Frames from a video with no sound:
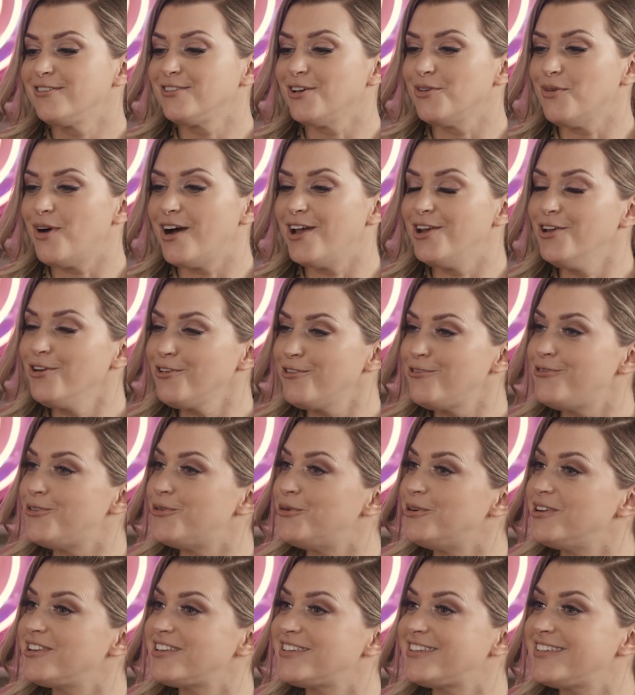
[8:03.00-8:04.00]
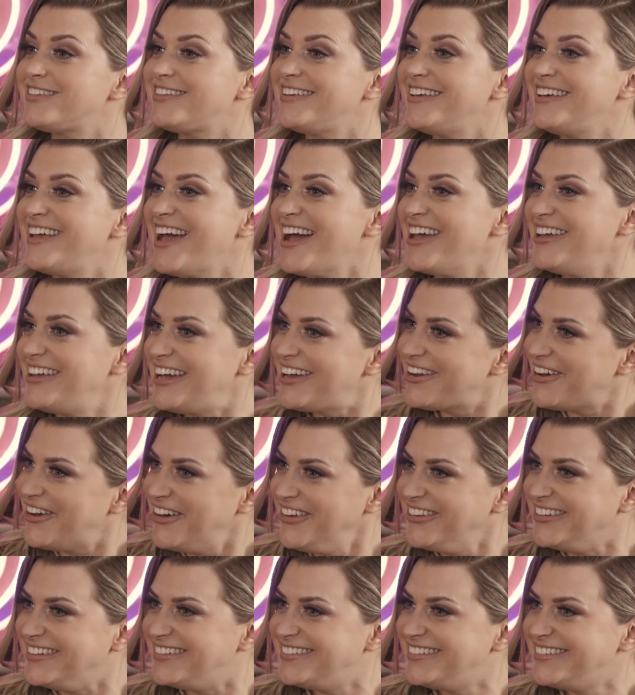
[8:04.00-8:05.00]
So I look forward to seeing how you get
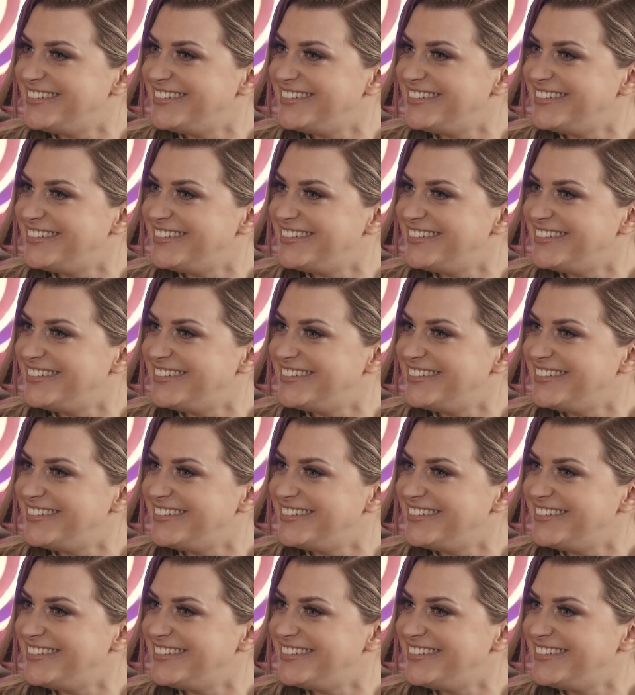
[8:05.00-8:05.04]
on.